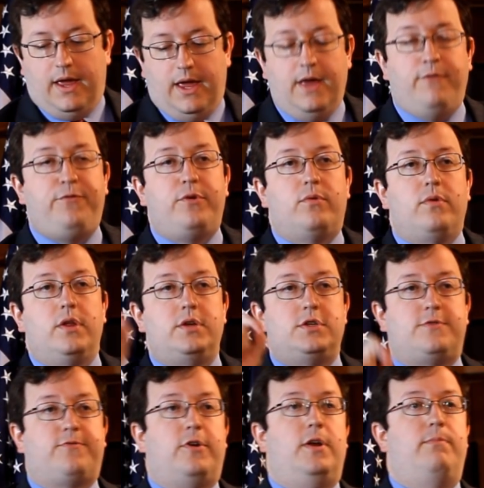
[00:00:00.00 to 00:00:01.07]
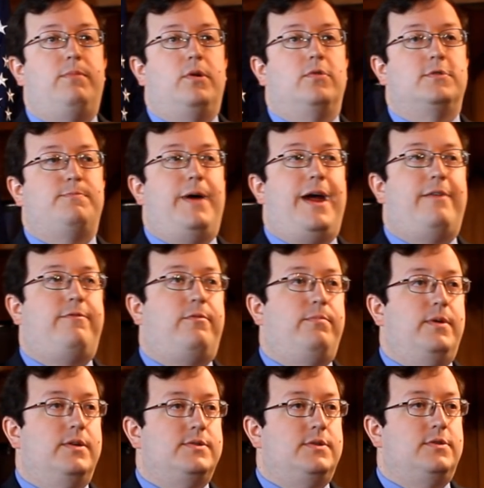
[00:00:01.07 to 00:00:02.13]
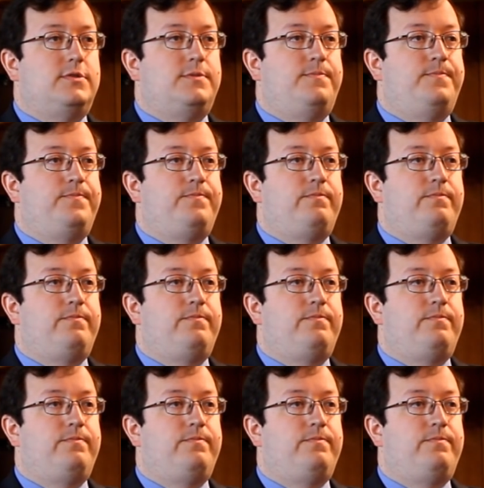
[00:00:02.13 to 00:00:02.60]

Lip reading: If the Religious Freedom Bill is bad for business,